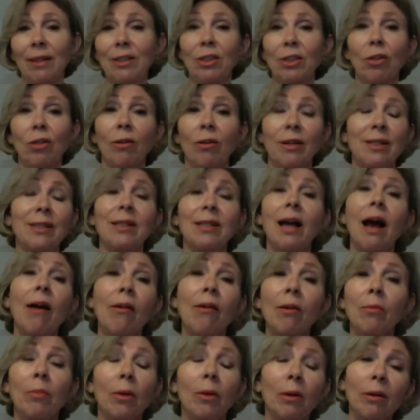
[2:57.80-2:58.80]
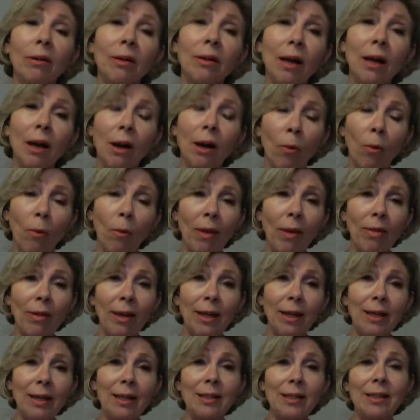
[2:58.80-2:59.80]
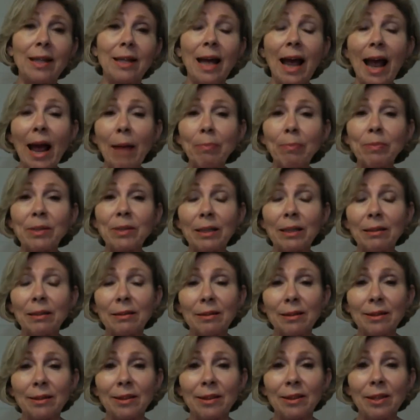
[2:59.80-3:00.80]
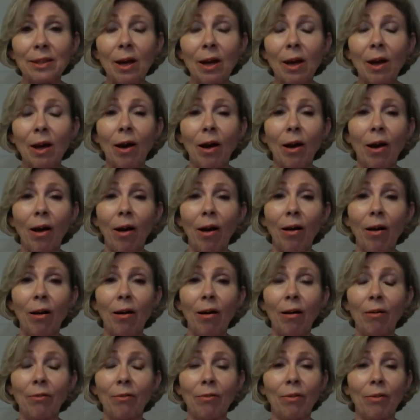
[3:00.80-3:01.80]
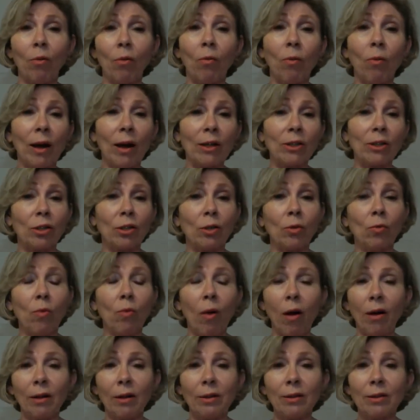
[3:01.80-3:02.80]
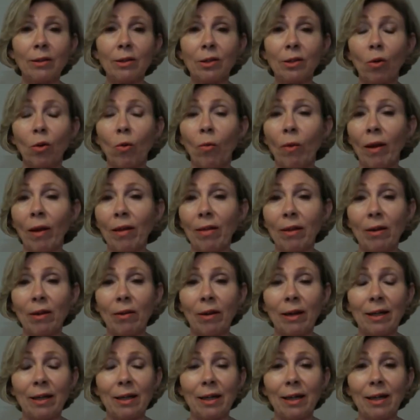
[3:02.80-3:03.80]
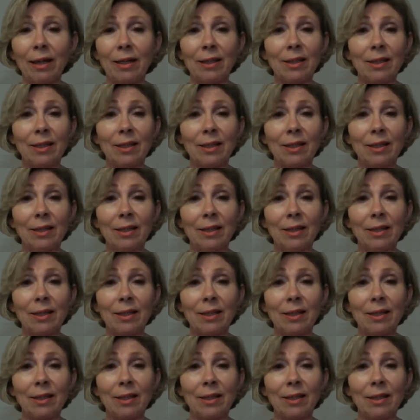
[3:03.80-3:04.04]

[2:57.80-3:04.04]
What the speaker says: not desirable, whether it is the absence of what you want, or whether it is